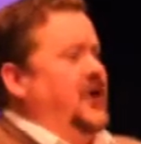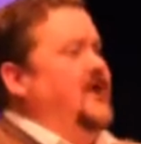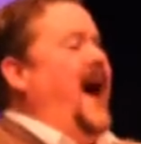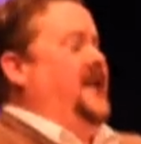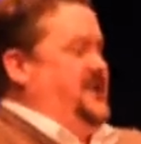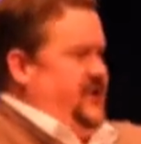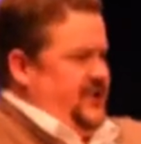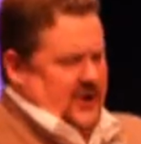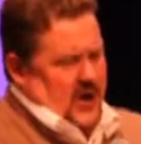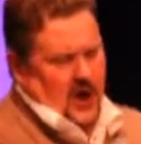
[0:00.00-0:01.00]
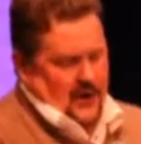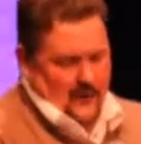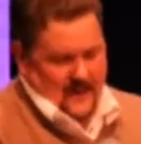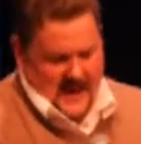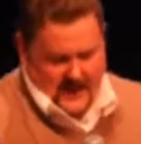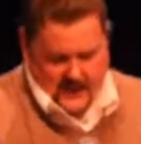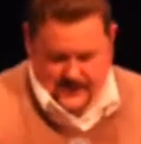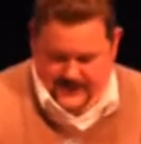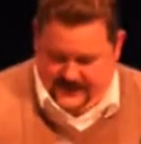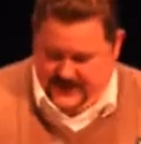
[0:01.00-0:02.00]
are not Chicago
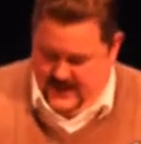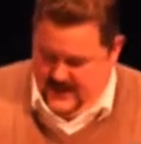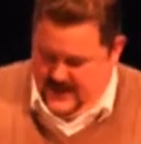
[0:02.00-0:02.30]
values.